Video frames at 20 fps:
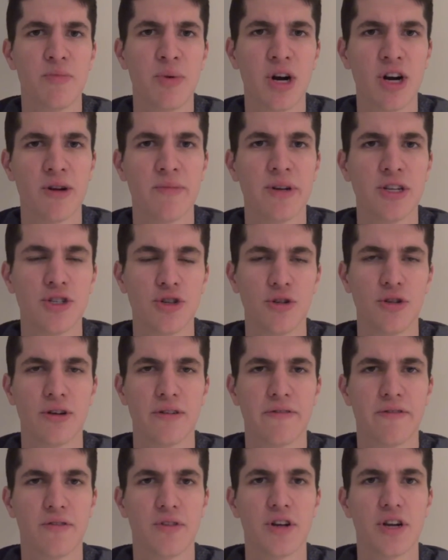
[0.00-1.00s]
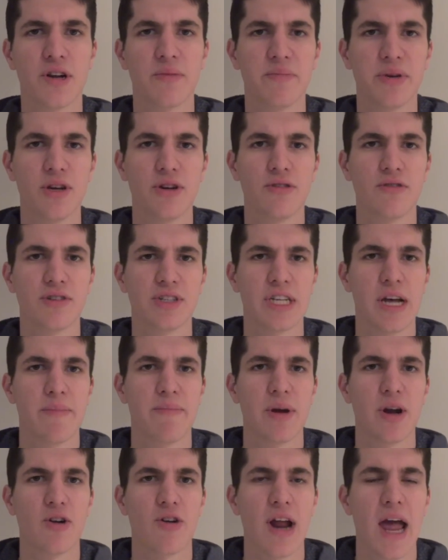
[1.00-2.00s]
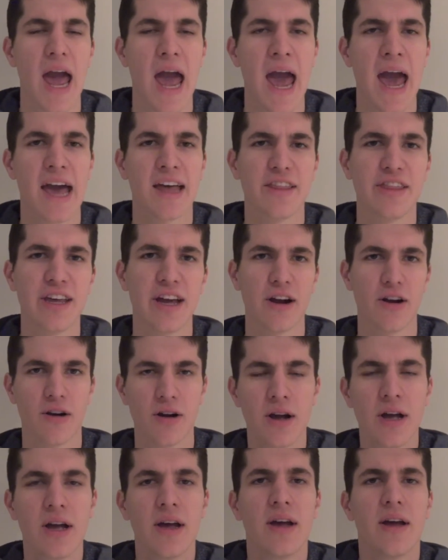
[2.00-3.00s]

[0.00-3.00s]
apartment to look for the computers that Barrett had there.